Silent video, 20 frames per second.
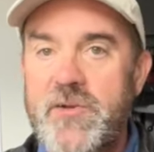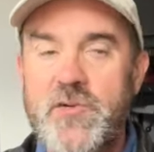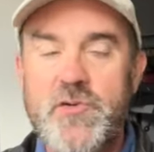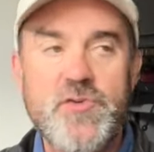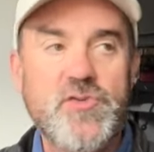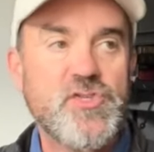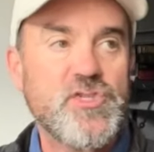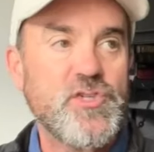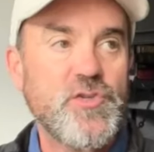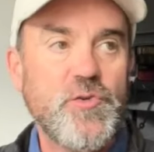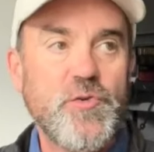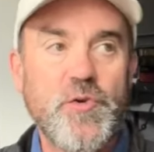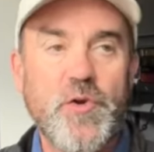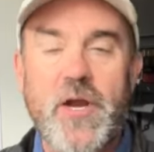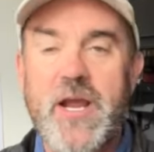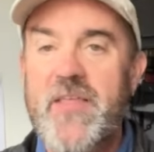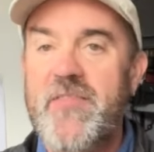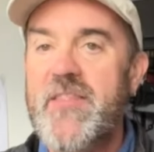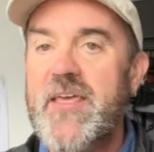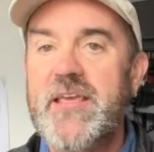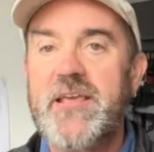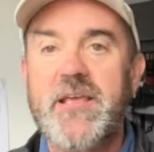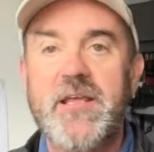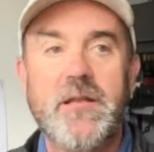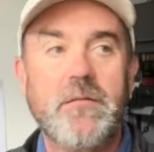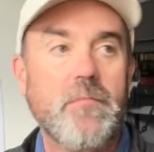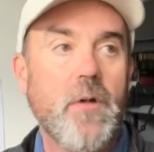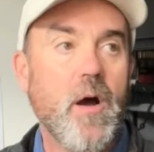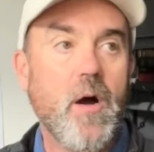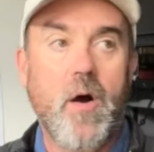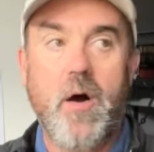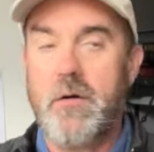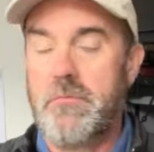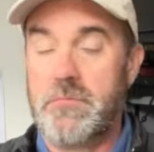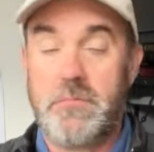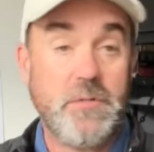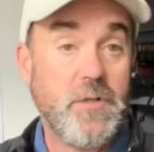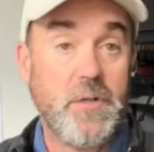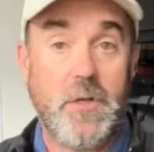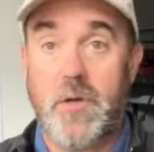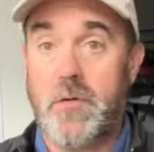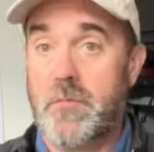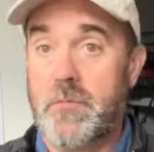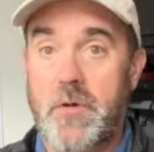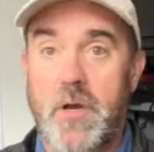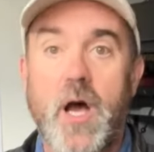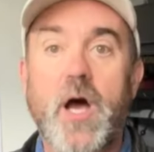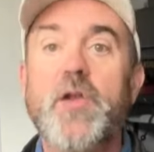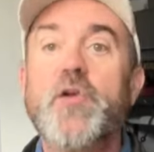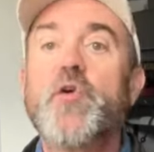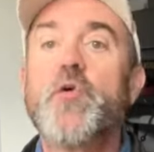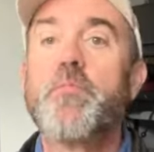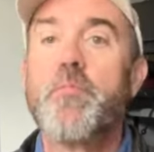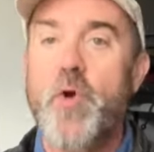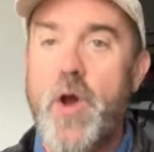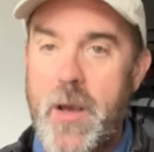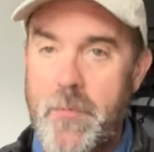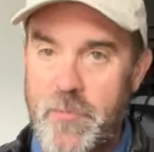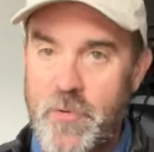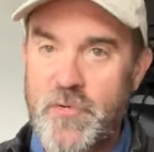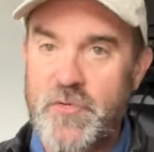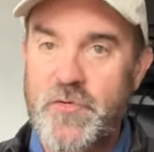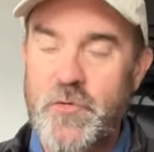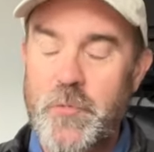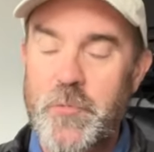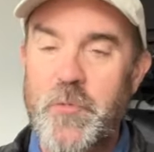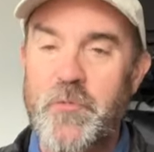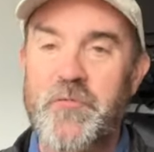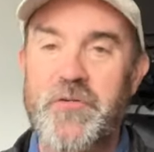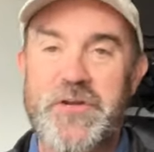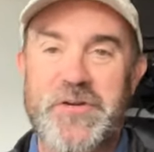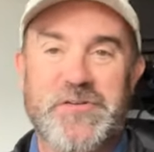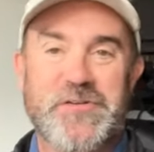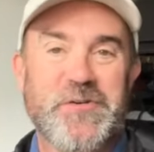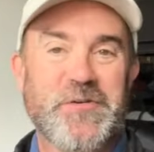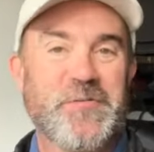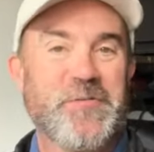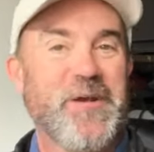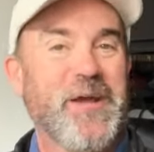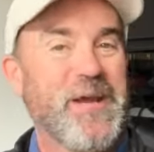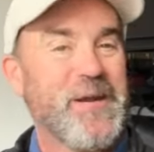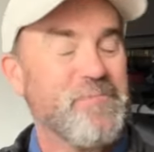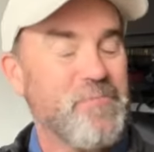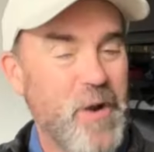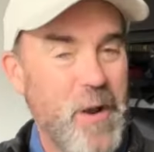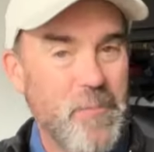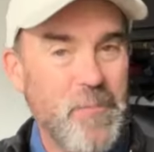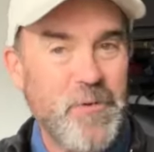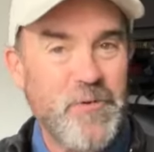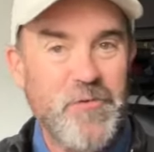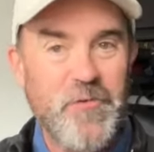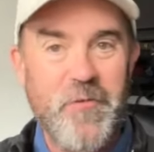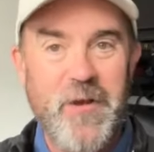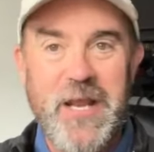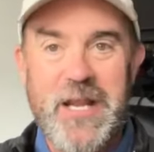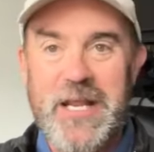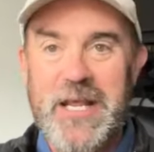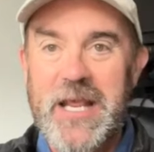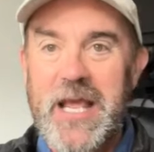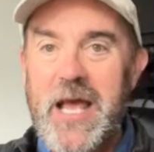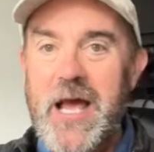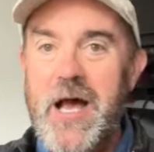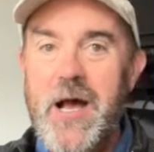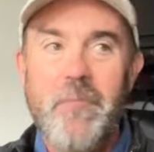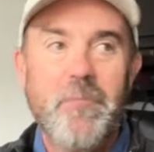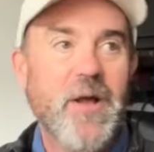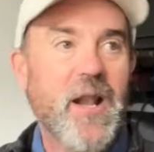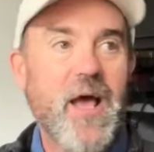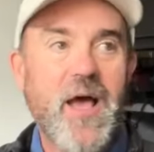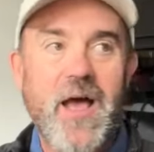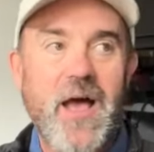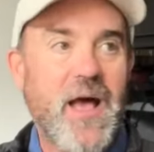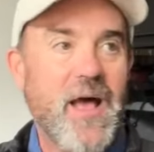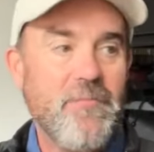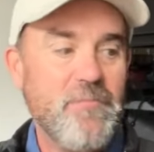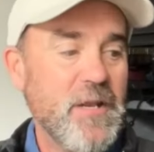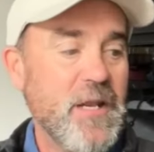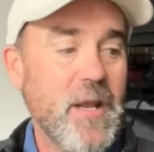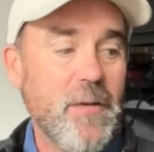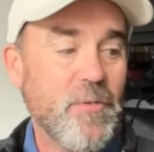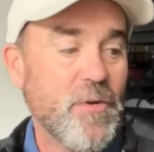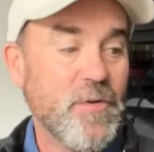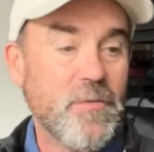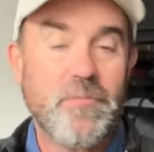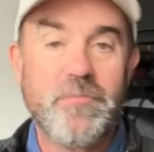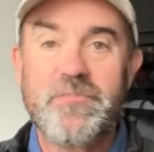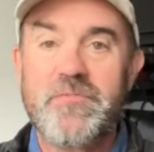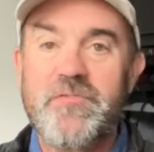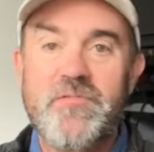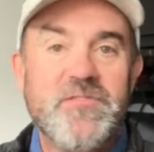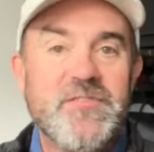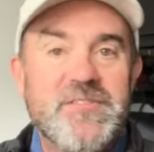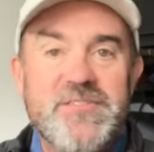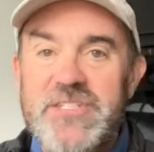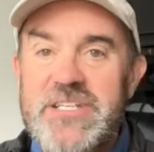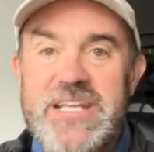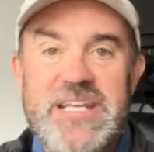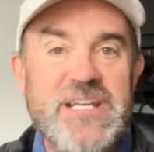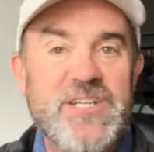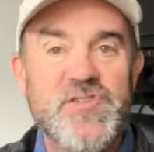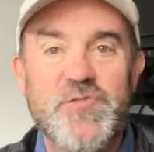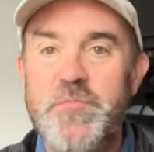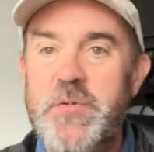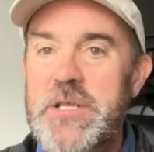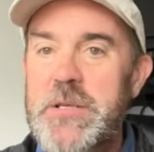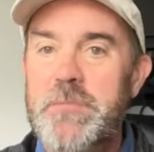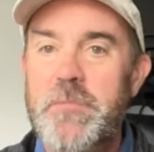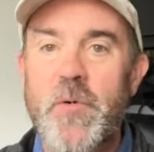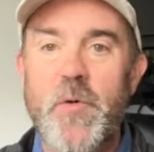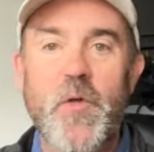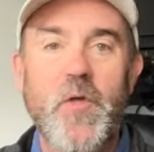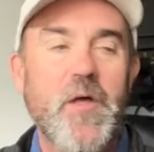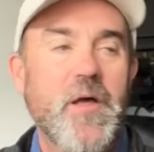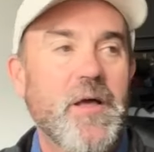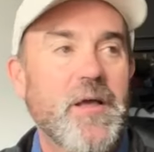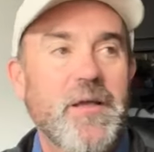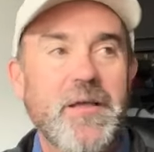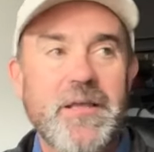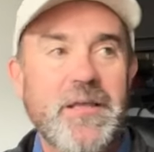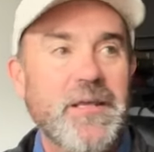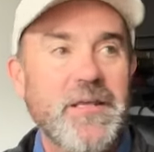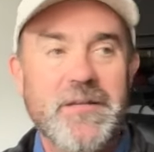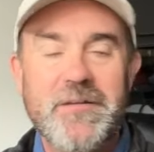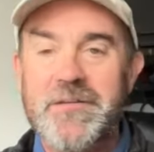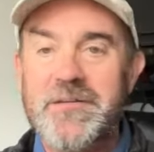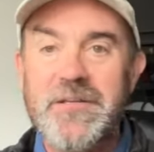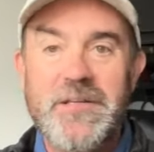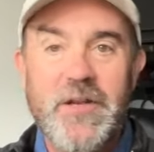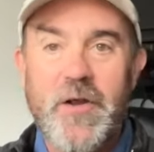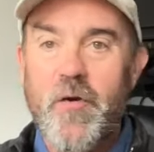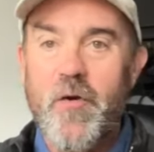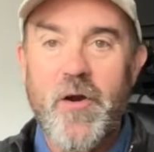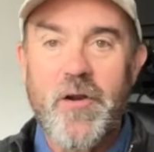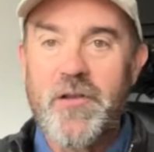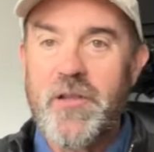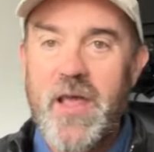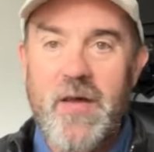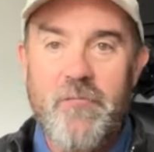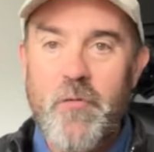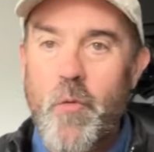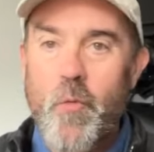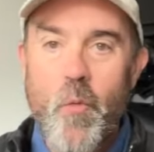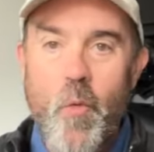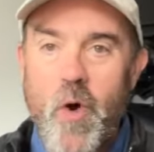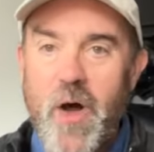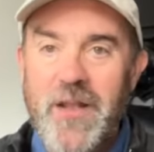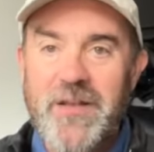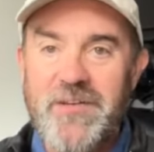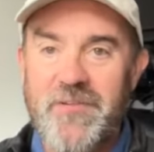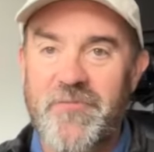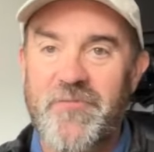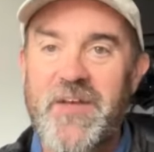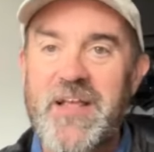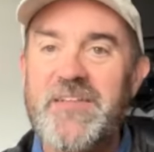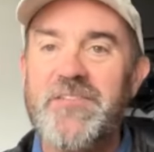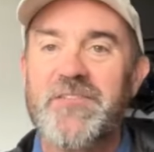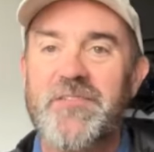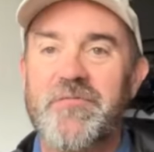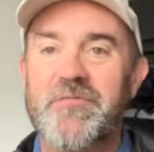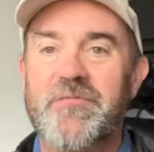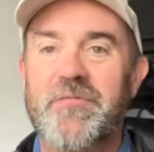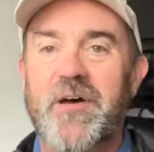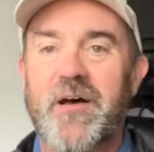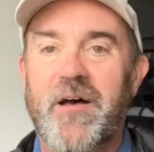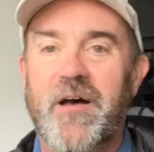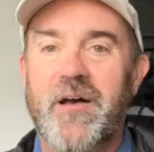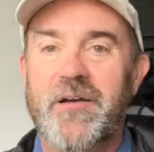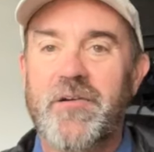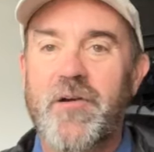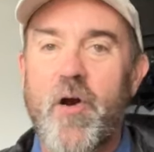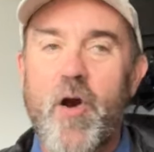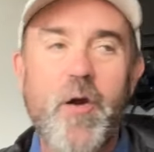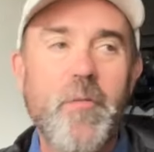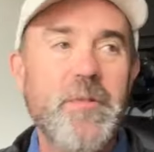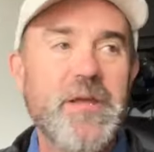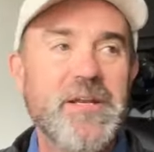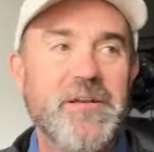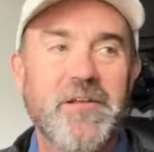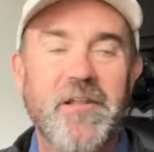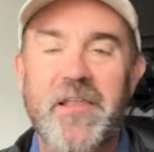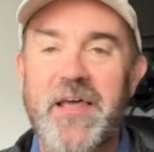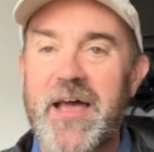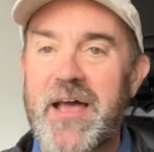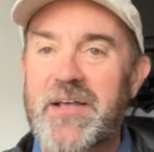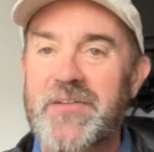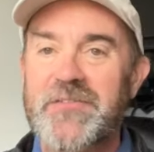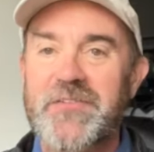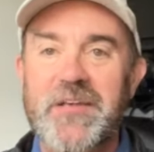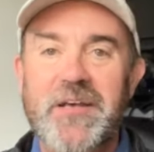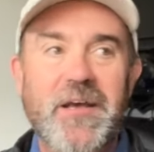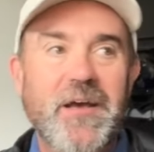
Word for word: new shooter, and they can, you know, under proper supervision, right? Proper training. But I, I've been able to teach people in, you know, our level one defensive uh, carbine class.